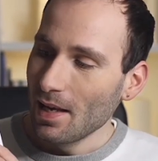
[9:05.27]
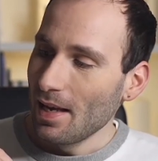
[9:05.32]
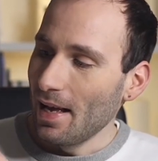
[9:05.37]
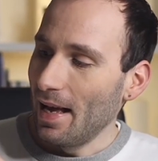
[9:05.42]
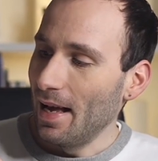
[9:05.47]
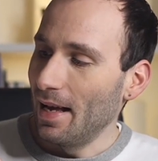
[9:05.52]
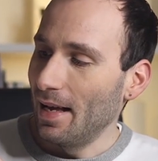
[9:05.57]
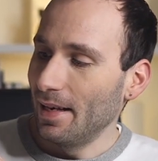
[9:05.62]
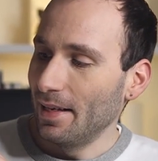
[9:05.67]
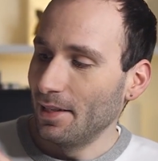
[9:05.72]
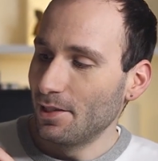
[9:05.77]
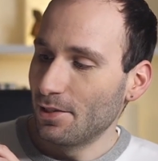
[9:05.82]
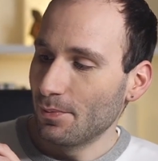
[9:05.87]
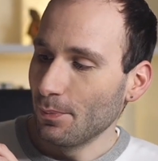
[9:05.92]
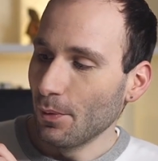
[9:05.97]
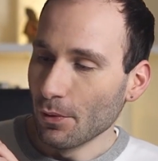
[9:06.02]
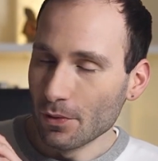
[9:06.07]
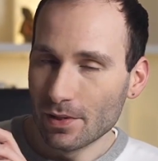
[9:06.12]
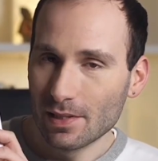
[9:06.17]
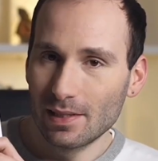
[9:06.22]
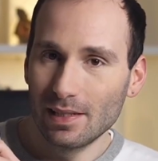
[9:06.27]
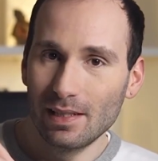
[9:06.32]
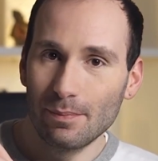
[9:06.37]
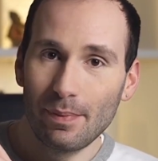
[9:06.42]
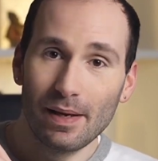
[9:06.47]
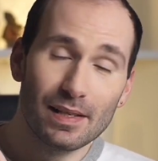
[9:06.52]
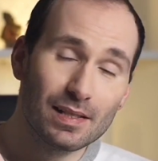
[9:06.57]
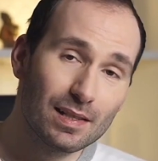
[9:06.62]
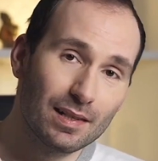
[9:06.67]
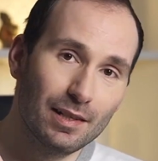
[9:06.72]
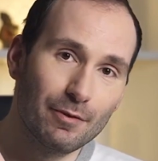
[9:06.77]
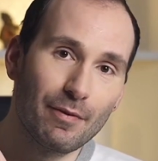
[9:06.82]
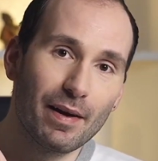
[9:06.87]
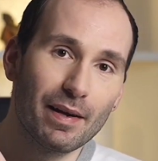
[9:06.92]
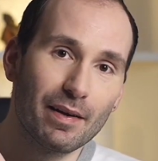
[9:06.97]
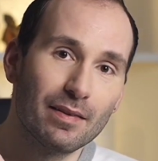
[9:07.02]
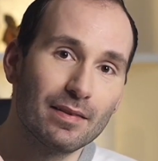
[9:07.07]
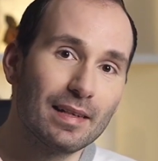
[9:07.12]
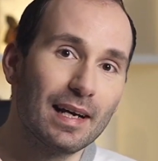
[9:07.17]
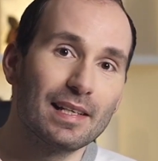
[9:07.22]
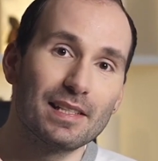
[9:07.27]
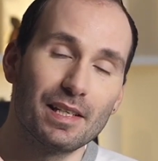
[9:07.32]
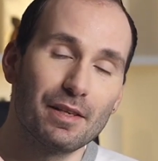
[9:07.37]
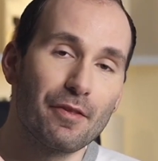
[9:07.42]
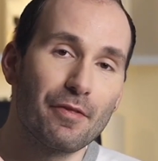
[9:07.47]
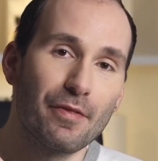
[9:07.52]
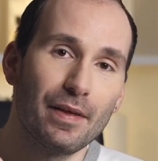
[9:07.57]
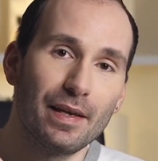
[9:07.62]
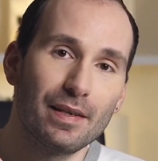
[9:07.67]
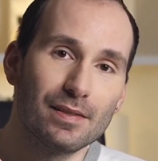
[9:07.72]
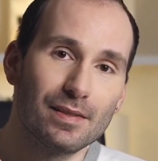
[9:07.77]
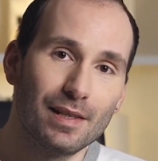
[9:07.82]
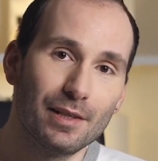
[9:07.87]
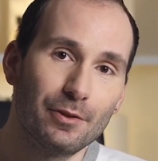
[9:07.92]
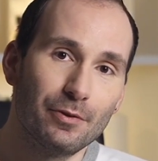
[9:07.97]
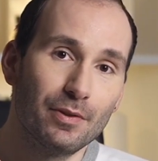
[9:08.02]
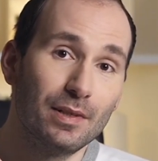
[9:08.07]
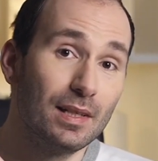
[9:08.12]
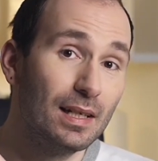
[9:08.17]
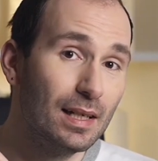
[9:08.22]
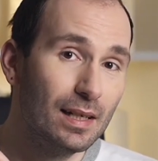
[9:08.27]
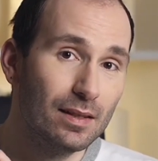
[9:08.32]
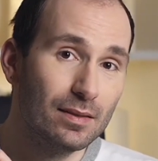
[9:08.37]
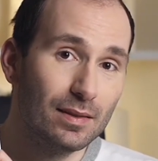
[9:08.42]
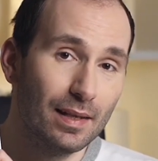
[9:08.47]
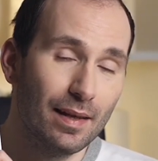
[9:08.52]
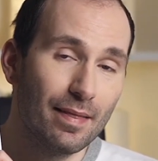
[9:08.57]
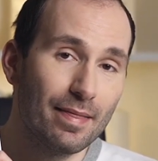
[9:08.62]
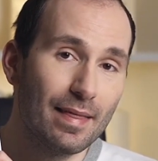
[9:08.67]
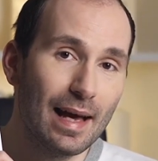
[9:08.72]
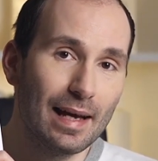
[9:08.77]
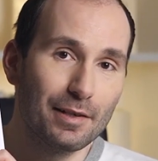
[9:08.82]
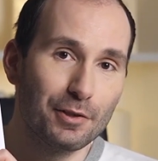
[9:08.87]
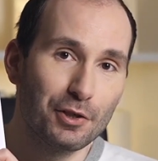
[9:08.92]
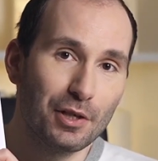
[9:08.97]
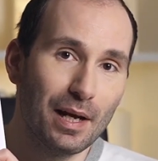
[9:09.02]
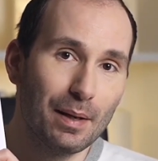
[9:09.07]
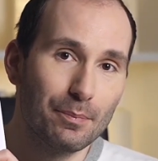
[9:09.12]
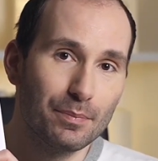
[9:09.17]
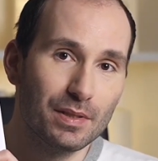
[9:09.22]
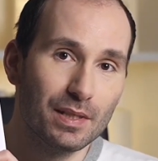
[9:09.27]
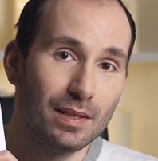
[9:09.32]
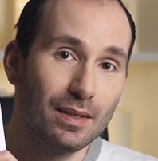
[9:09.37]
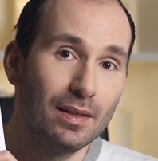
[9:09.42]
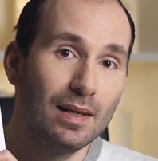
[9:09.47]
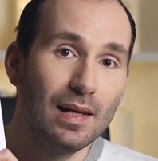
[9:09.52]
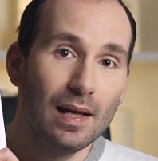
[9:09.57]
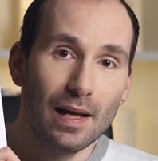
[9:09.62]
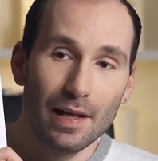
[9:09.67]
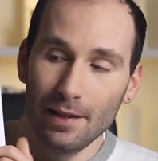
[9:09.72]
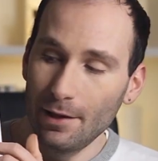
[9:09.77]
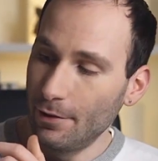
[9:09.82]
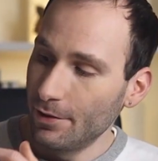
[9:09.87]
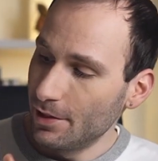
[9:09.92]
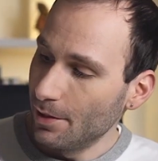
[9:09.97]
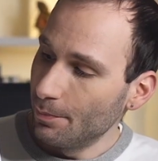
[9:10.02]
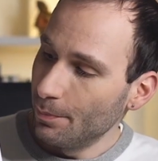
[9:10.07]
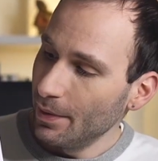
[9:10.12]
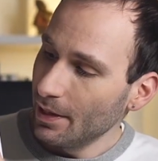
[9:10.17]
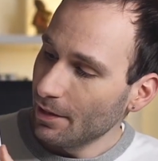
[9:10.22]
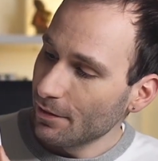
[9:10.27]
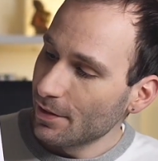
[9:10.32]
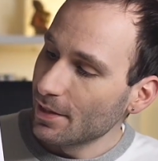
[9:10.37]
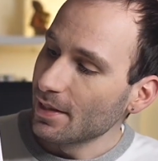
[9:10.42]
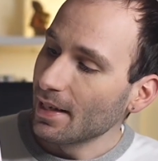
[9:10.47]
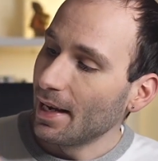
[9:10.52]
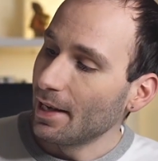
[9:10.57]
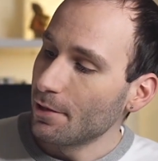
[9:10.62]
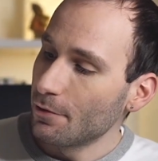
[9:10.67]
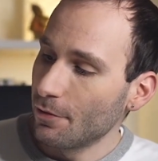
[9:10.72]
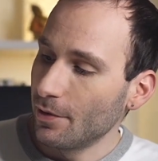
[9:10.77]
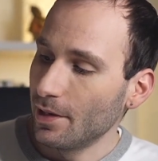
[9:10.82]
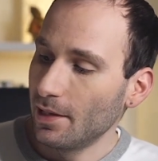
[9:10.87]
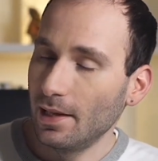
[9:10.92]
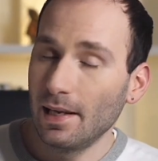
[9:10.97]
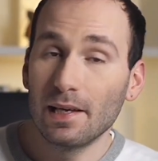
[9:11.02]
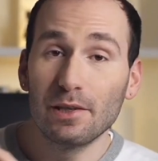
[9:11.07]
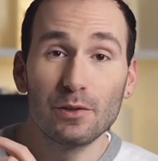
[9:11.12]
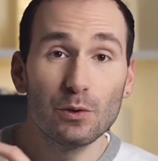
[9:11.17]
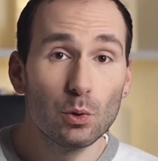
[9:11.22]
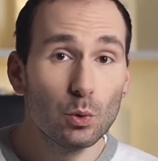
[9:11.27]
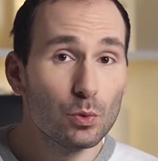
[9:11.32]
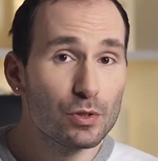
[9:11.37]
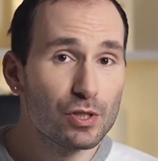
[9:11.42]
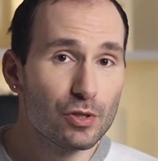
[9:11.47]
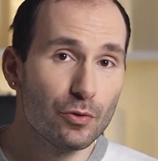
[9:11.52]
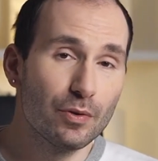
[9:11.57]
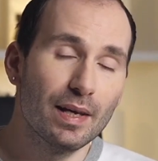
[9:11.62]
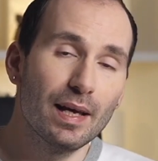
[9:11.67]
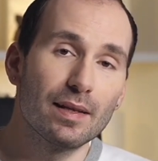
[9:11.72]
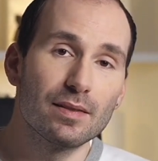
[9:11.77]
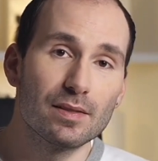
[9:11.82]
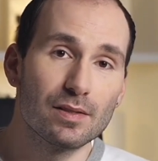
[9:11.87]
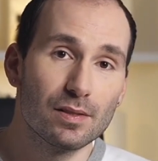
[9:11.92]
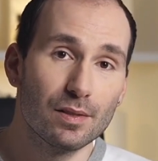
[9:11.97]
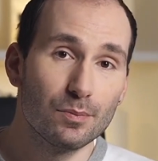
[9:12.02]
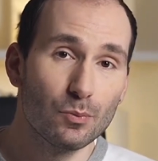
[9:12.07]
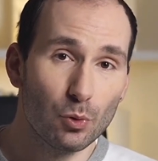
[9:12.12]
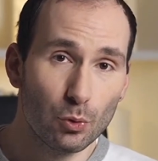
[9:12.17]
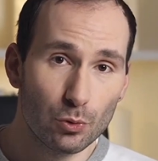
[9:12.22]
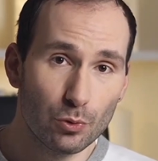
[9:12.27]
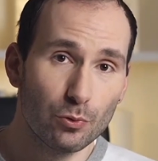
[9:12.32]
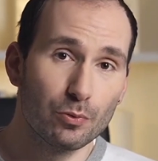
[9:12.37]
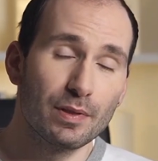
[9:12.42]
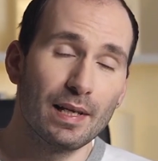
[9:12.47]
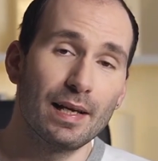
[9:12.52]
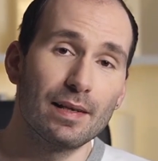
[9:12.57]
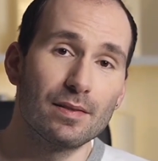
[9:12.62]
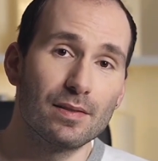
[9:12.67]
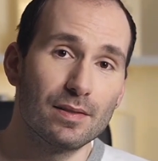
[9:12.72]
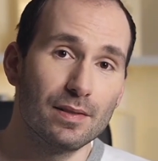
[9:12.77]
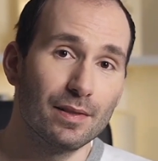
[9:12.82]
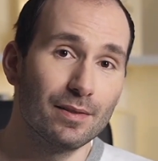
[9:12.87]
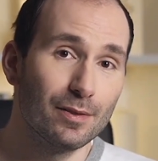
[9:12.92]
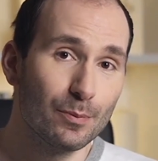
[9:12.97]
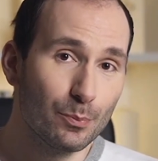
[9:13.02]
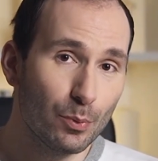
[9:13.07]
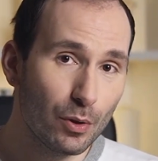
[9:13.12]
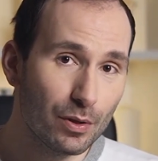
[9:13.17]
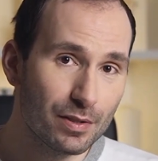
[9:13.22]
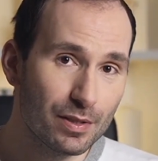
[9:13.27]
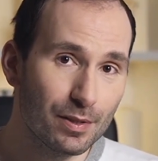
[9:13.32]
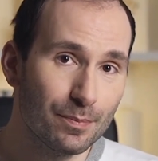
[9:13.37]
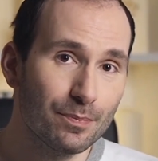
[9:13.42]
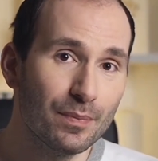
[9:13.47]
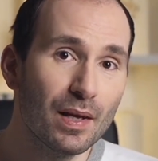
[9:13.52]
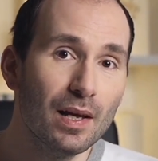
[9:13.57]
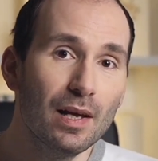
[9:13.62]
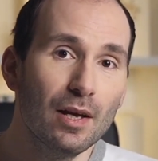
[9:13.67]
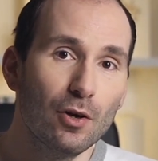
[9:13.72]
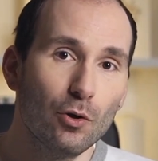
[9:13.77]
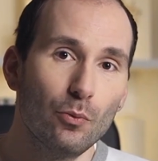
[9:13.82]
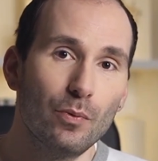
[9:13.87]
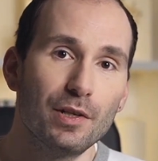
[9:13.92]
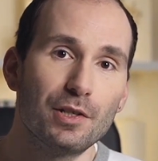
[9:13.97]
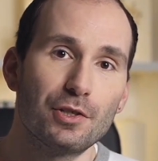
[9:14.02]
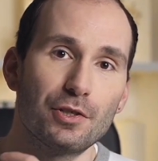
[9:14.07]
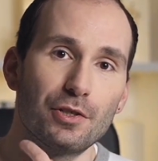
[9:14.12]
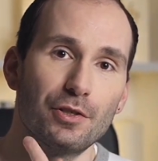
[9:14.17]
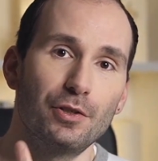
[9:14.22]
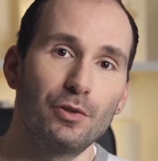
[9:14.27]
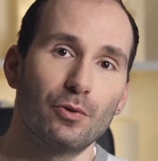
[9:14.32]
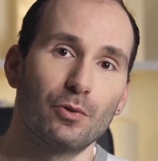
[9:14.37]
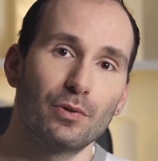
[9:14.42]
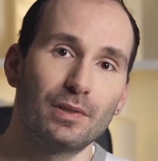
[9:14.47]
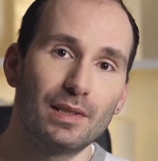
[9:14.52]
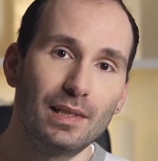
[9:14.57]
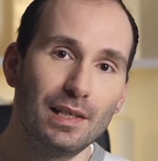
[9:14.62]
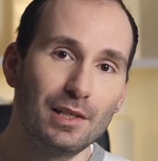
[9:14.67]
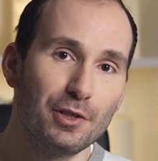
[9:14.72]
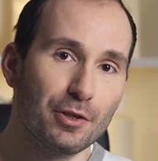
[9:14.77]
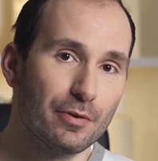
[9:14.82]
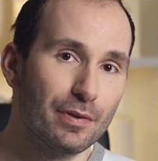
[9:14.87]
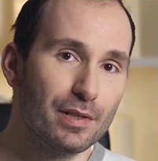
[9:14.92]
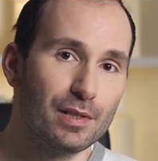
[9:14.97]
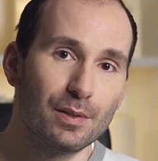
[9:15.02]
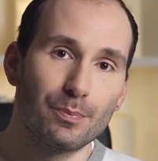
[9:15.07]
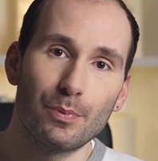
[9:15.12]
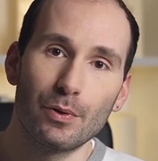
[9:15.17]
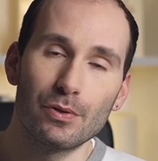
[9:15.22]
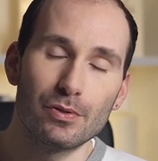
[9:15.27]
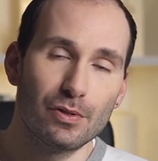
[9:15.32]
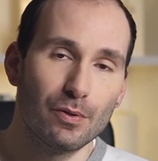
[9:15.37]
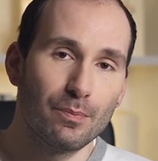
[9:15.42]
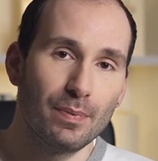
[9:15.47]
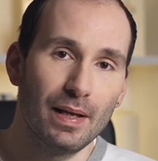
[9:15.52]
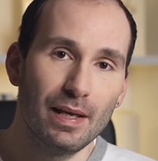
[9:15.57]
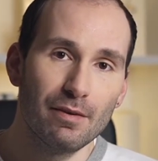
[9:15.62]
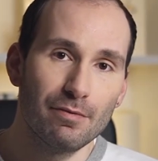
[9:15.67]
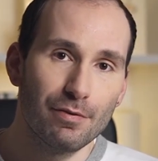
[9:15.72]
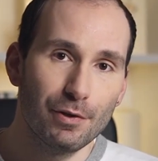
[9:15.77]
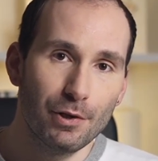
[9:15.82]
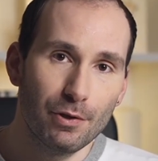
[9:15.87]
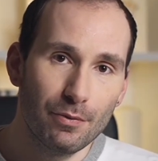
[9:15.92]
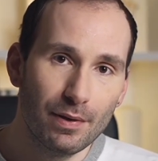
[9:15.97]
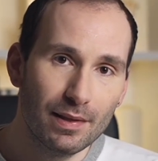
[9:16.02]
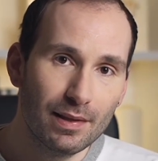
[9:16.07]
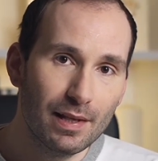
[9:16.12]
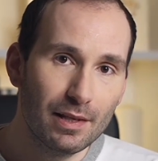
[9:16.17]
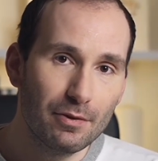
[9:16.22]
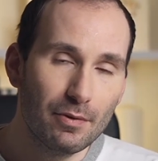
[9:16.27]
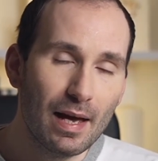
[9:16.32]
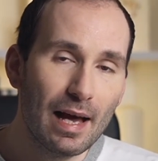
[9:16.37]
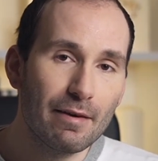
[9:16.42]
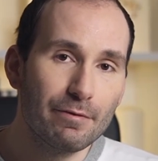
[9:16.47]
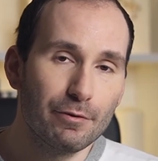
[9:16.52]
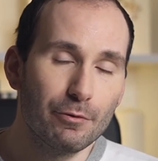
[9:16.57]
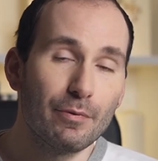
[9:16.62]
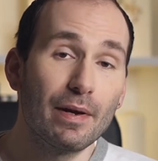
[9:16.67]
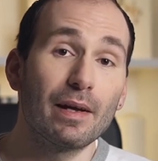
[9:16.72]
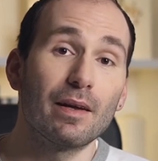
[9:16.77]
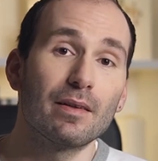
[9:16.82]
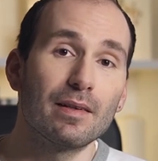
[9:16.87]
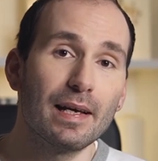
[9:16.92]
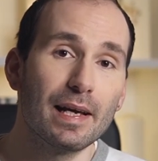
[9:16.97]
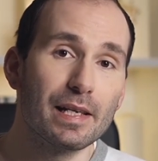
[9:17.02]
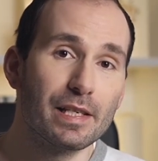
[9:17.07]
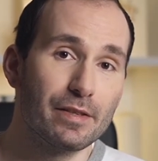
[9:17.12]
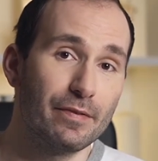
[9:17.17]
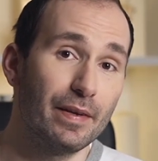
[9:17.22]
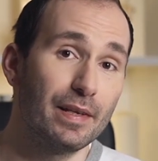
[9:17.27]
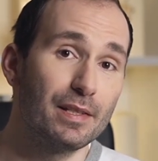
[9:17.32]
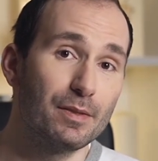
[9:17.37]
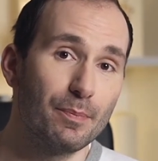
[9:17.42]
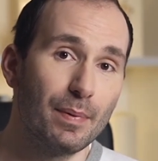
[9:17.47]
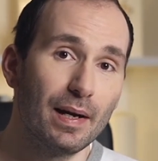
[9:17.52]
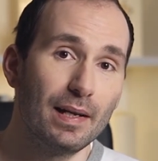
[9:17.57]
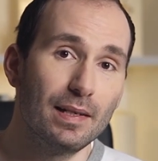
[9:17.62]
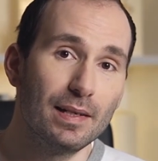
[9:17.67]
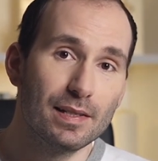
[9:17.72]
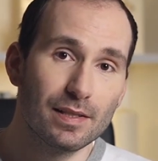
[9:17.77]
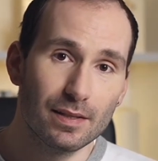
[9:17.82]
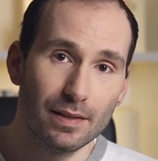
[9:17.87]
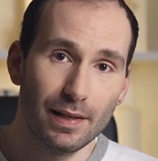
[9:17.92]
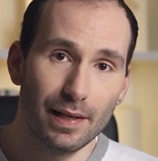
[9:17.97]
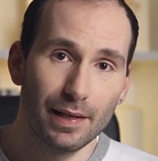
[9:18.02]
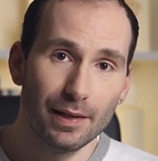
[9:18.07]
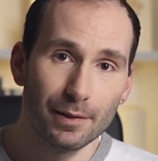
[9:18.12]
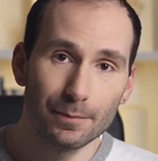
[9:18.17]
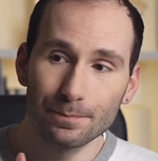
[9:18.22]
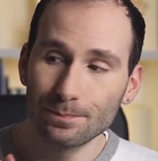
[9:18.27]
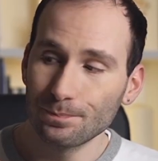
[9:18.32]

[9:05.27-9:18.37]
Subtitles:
It's mostly basically recognizing things that you learned in that chapter. There is a bit of sight reading, and you also get some oral tests in the bottom, which your teacher is supposed to play for you, and then you have to recognize things by listening.